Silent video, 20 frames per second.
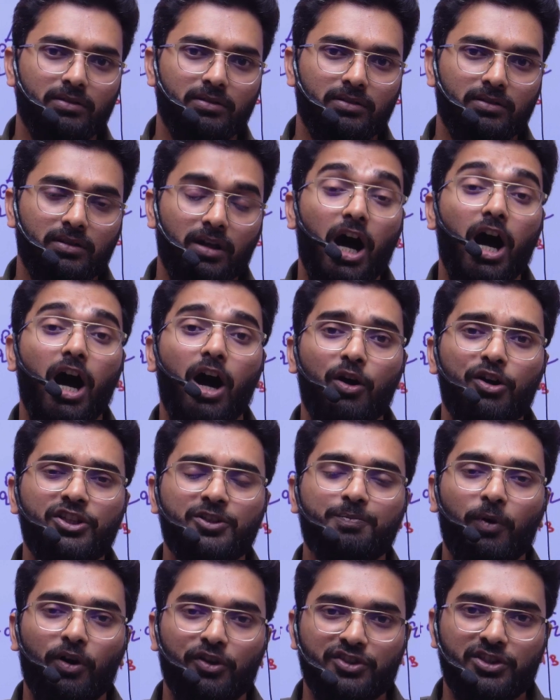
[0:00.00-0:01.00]
How it's
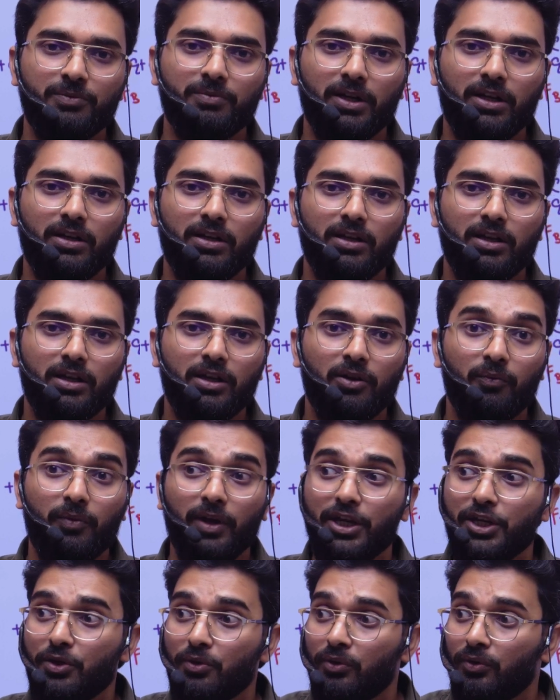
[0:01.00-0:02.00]
possible?
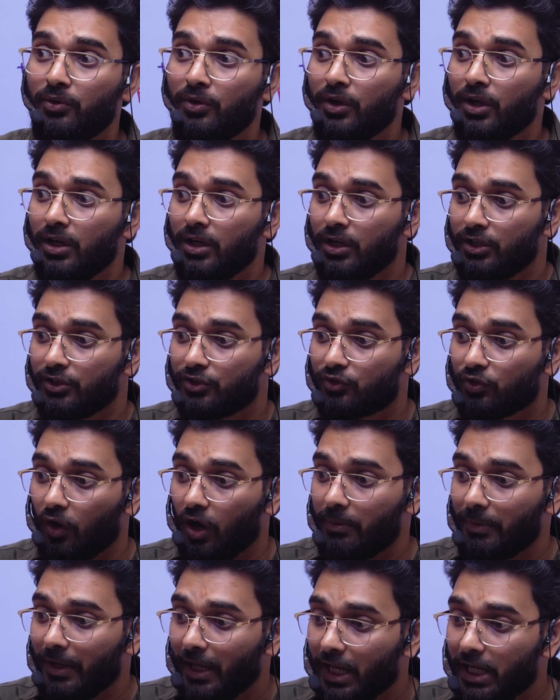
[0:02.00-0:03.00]
When you
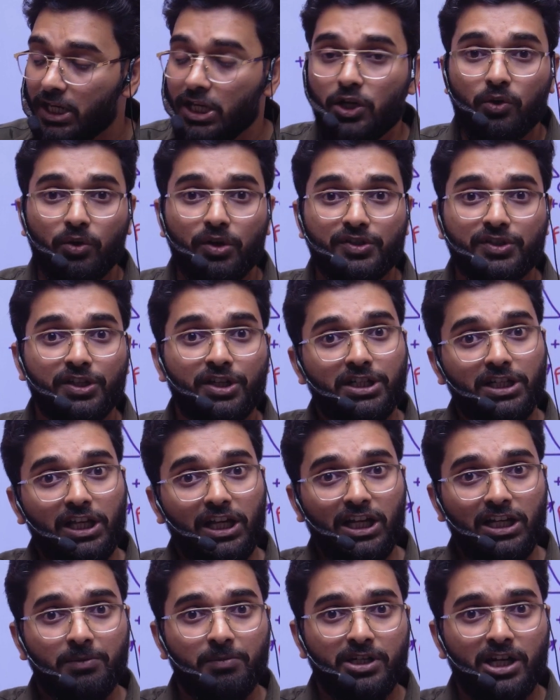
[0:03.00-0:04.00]
solve any question
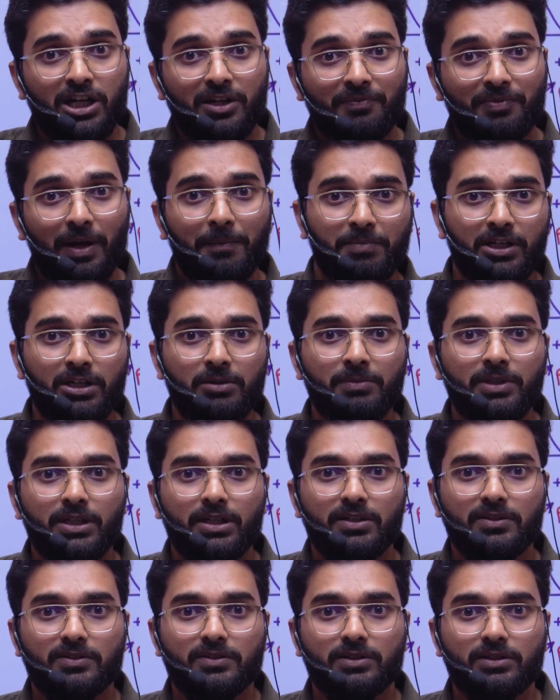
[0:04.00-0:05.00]
10 minutes, 15
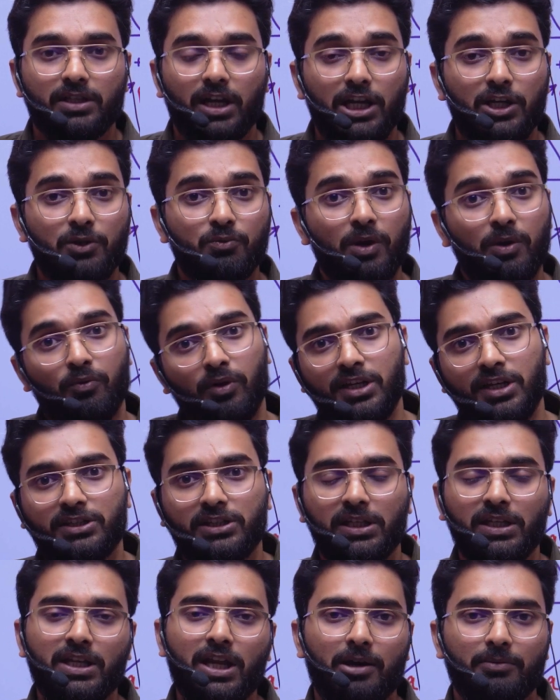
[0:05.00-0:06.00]
minutes, and you have only
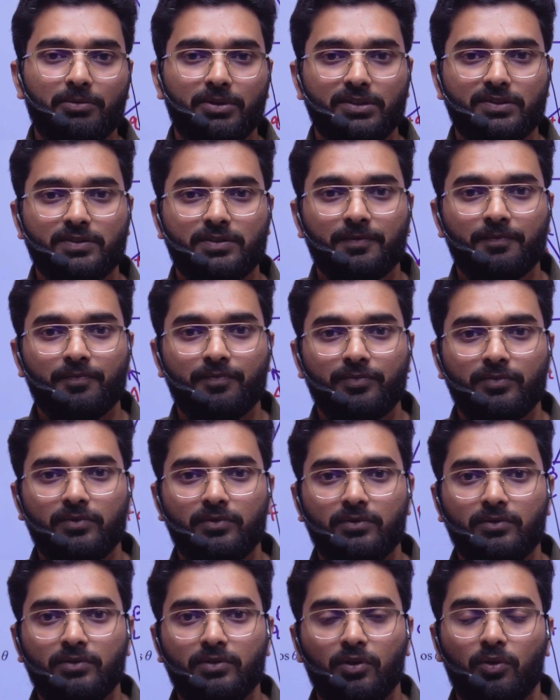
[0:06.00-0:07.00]
3 hours,
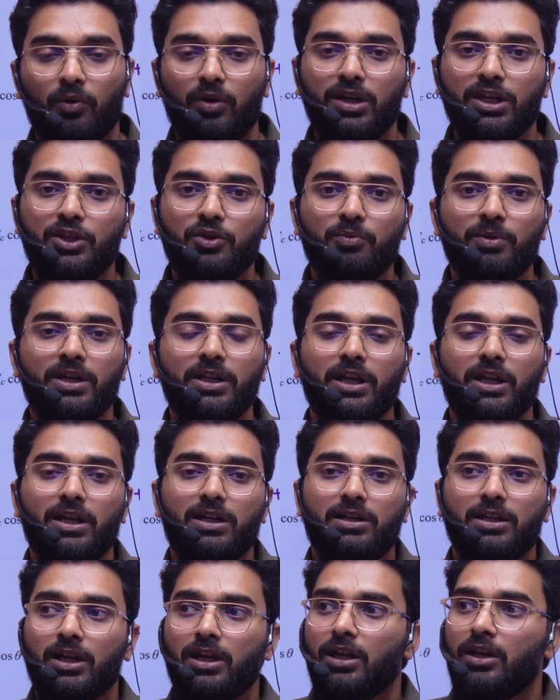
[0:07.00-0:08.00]
only you will get,
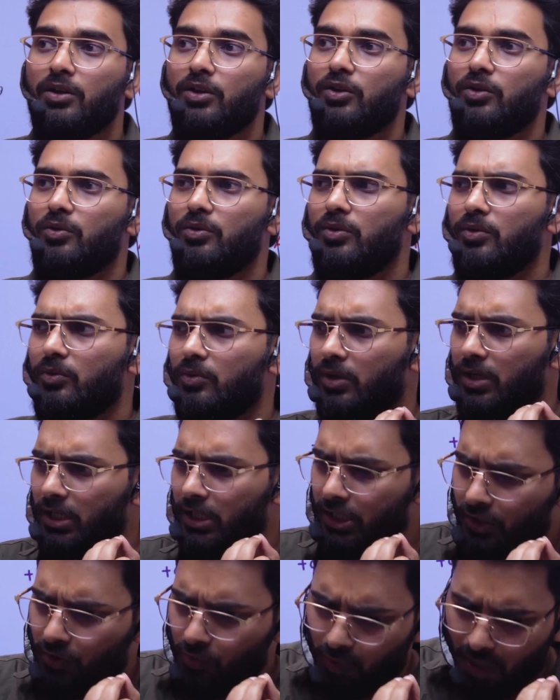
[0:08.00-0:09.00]
only
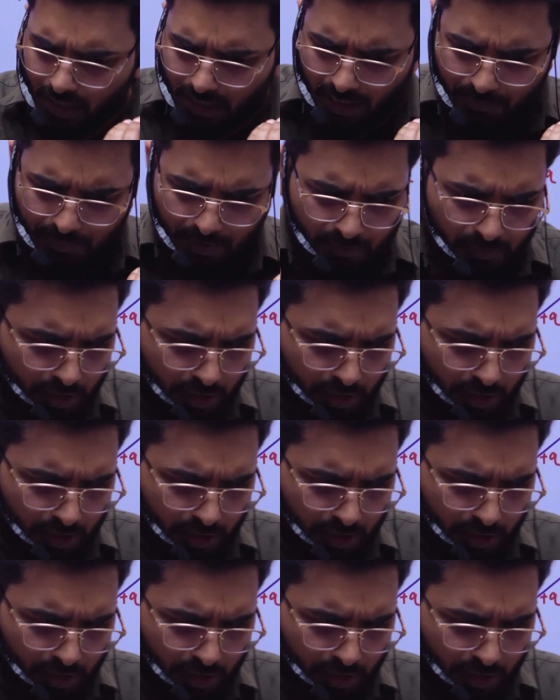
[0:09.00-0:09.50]
you are capable to